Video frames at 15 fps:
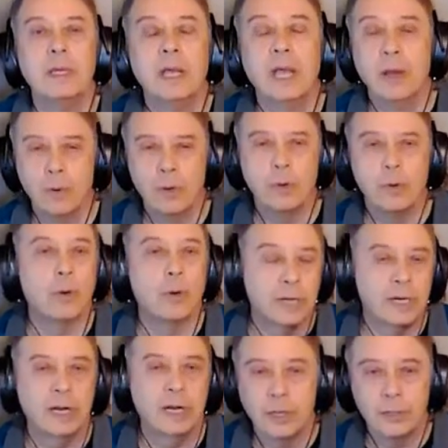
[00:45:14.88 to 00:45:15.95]
And we were working
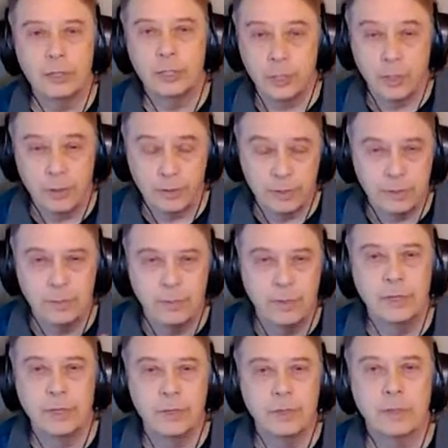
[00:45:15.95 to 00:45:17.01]
on other shows with
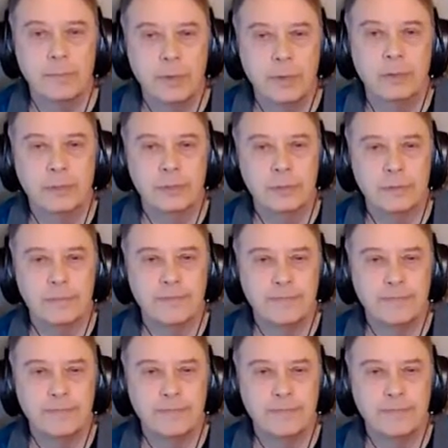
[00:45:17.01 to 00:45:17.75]
other composers.